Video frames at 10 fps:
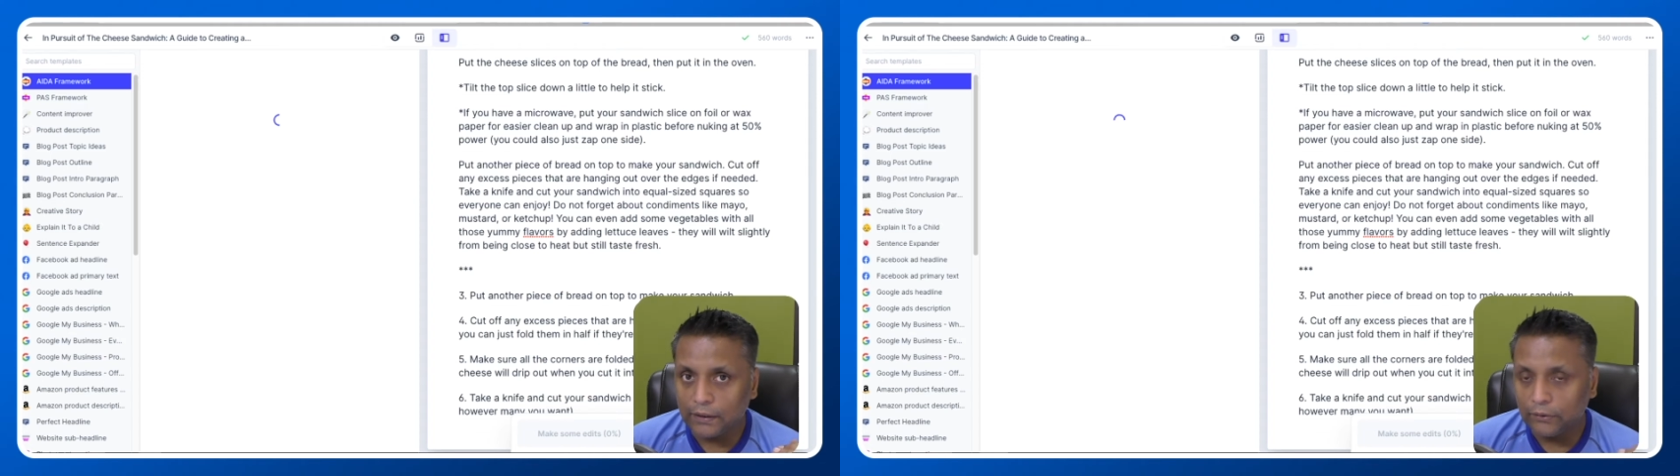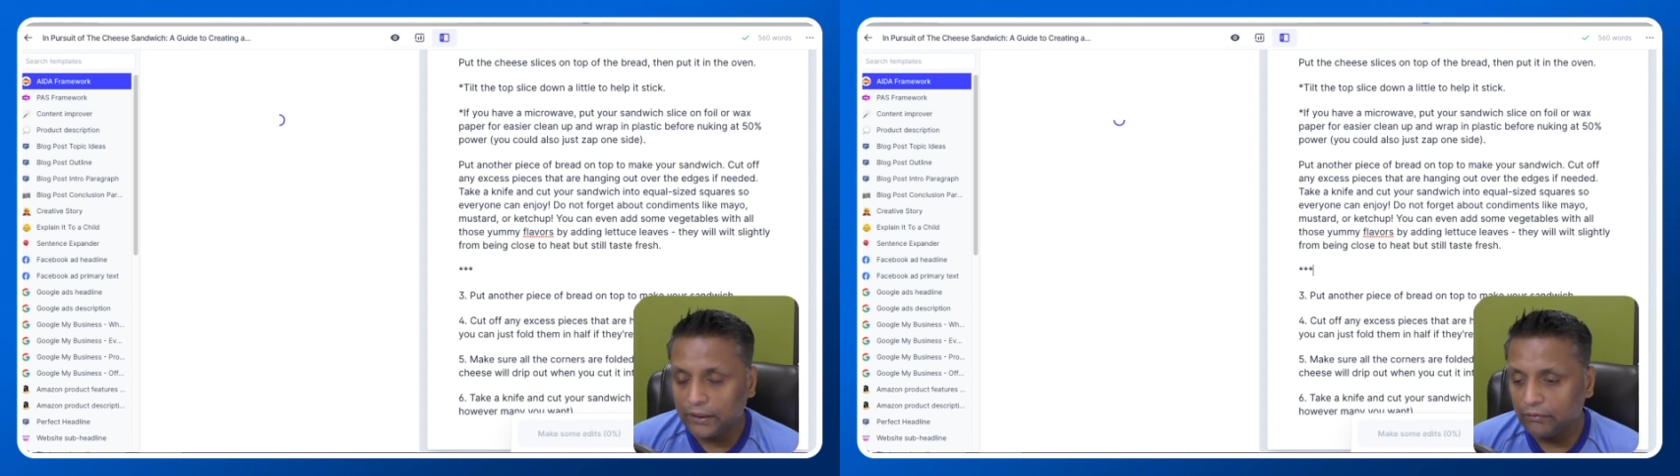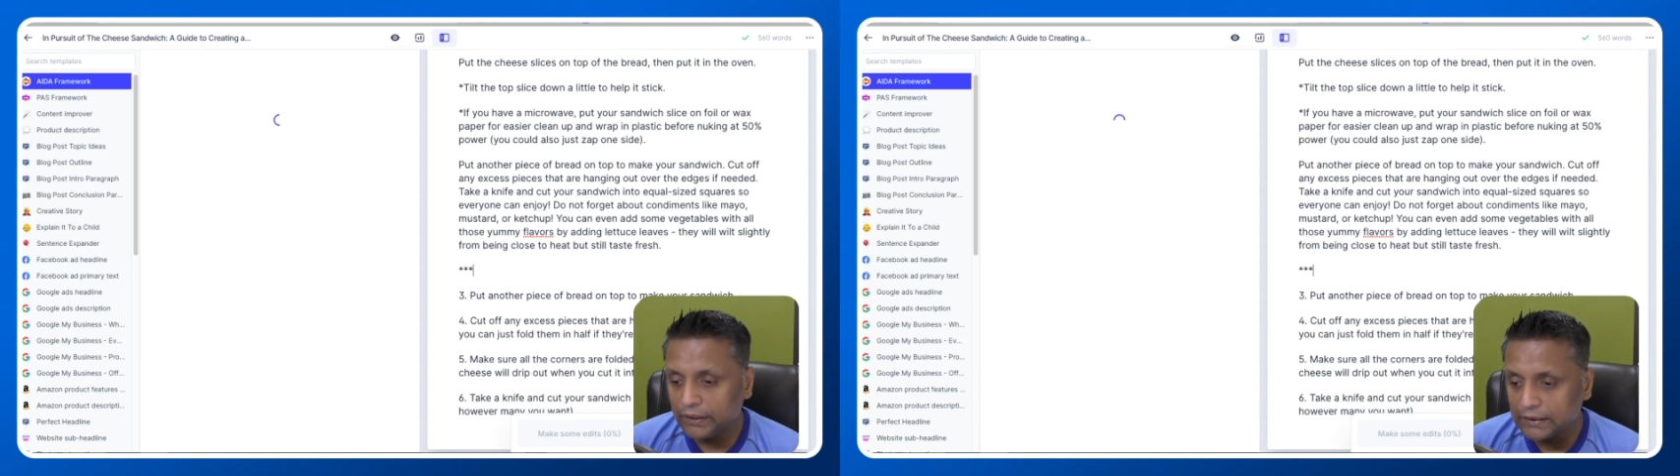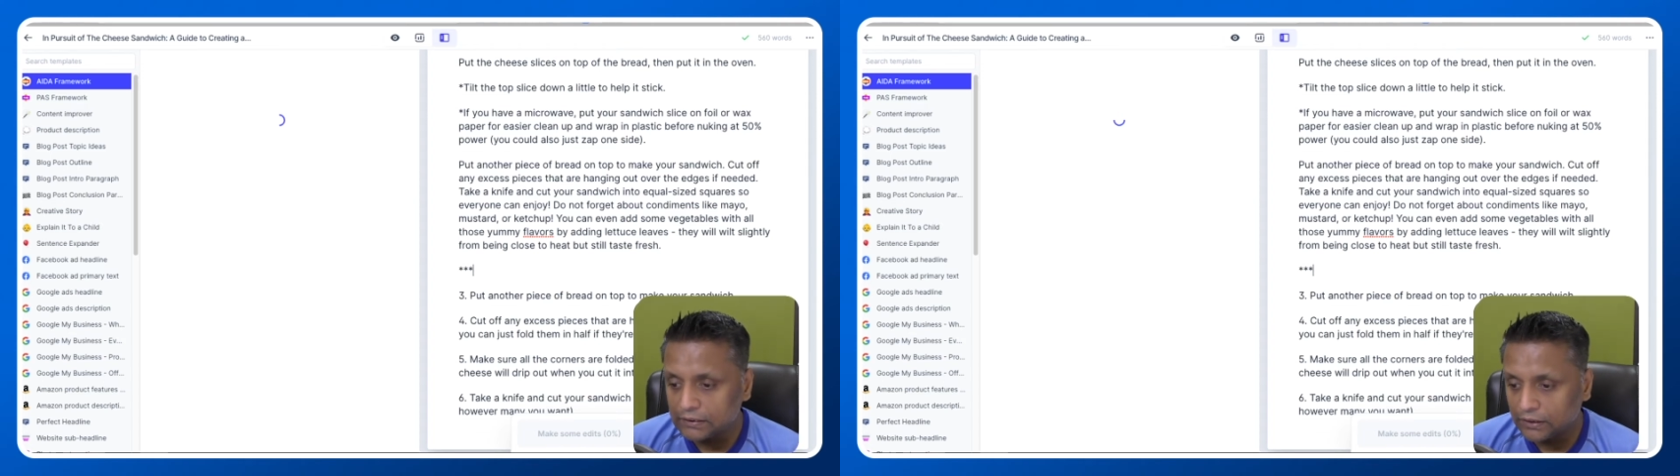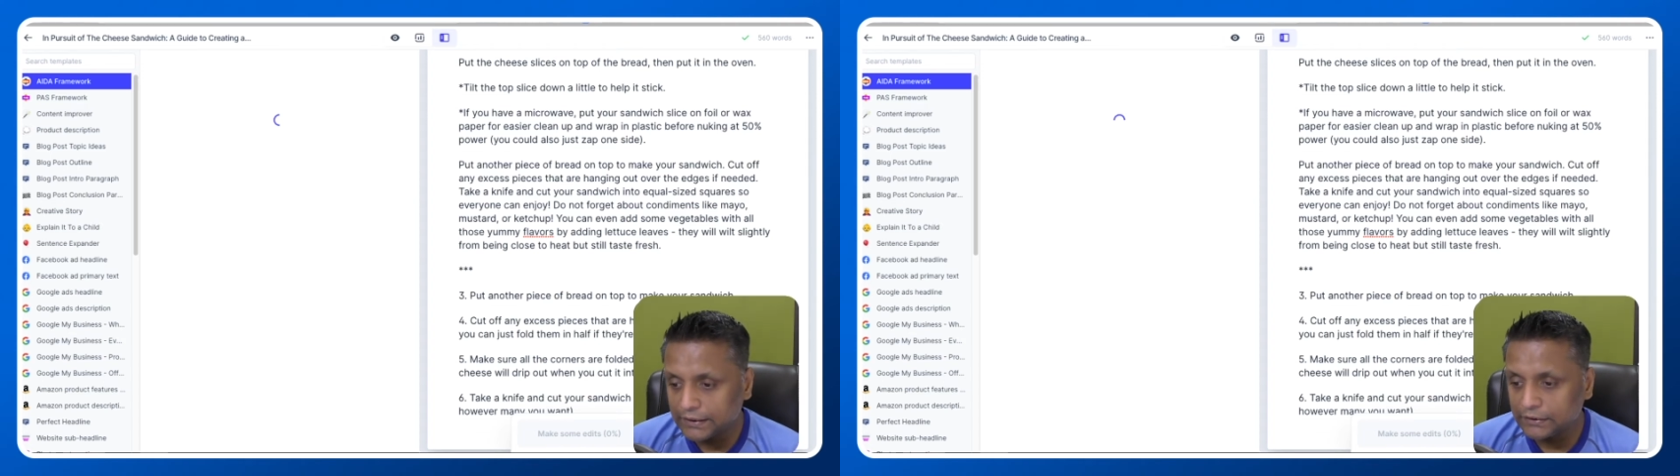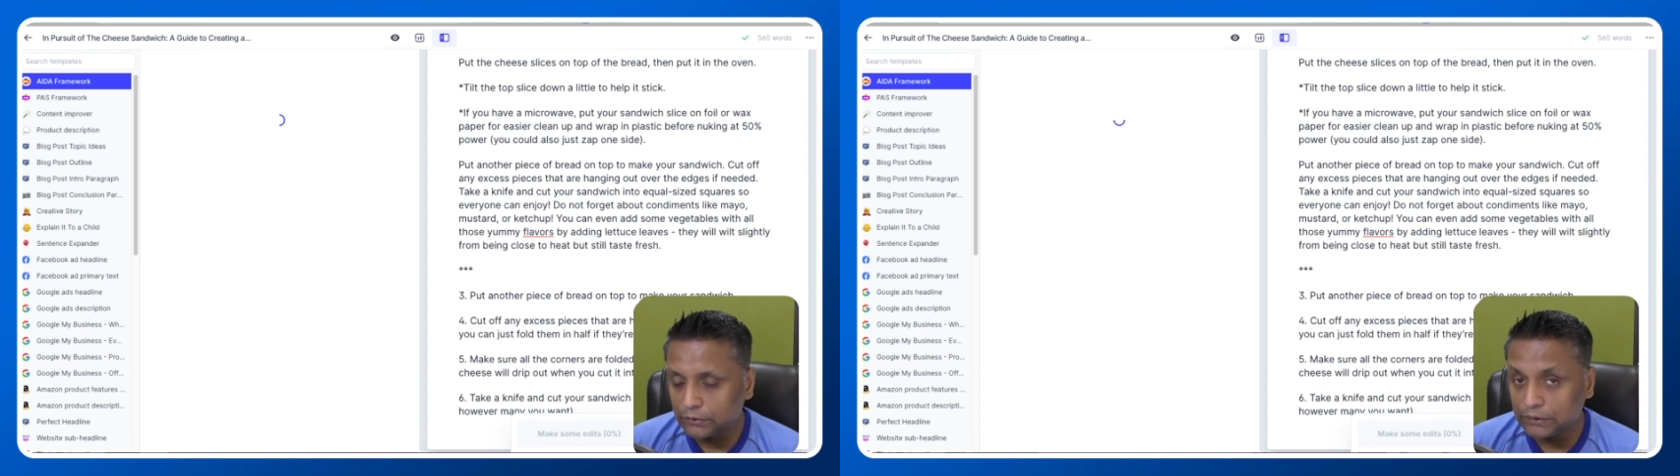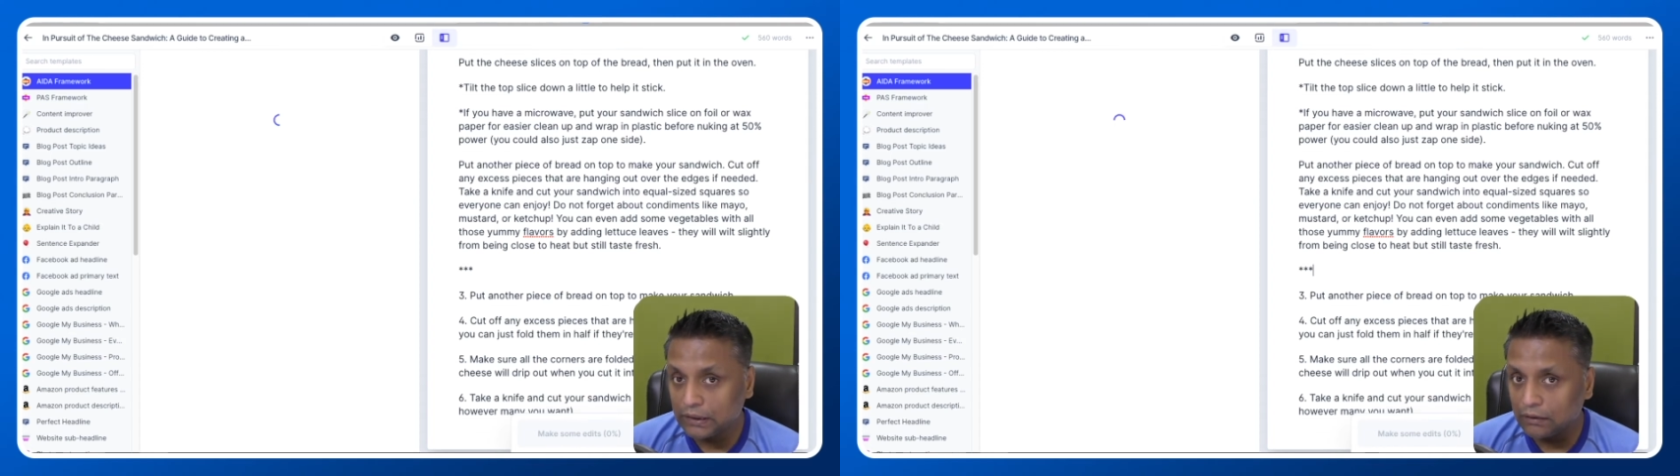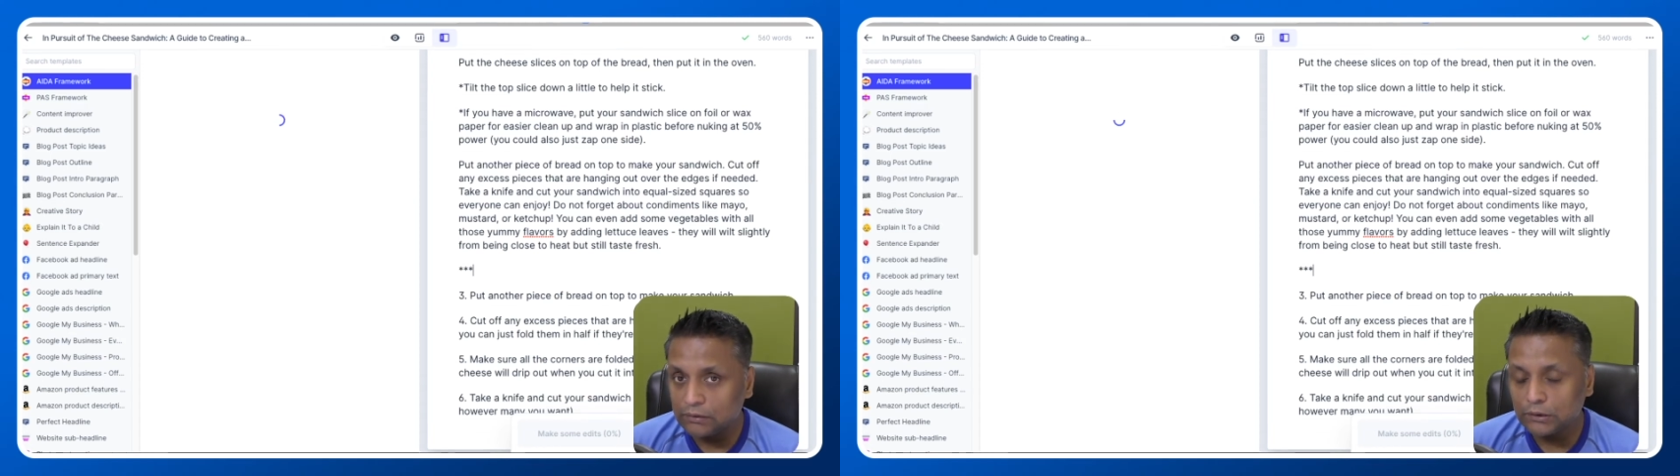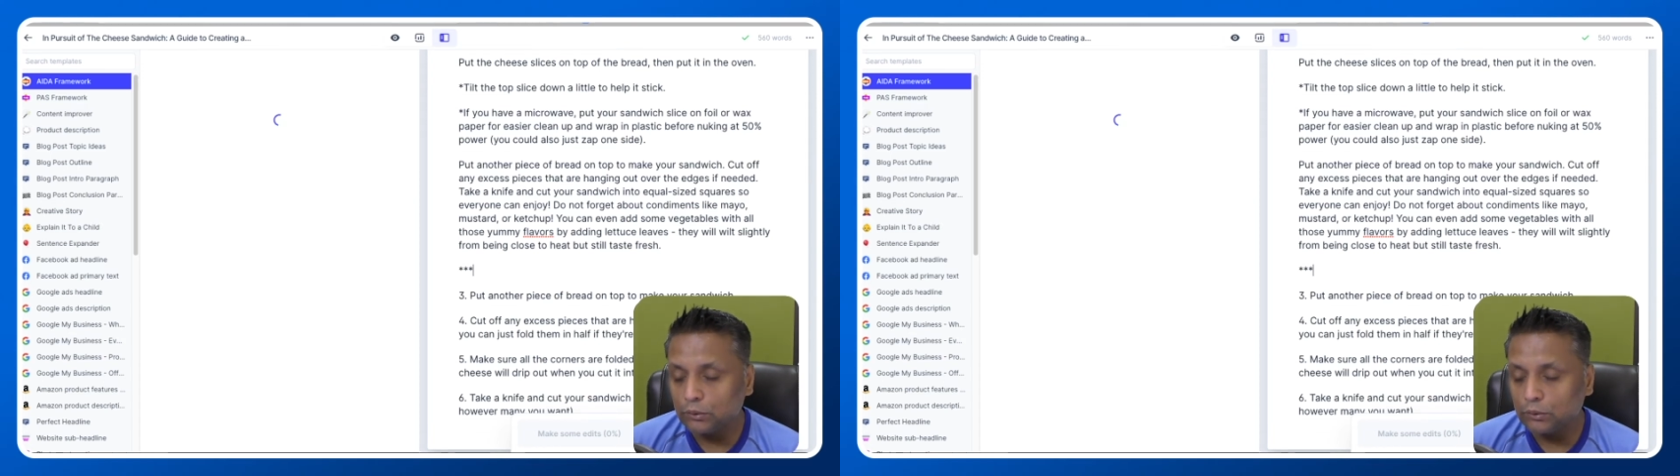giving instruction to Java to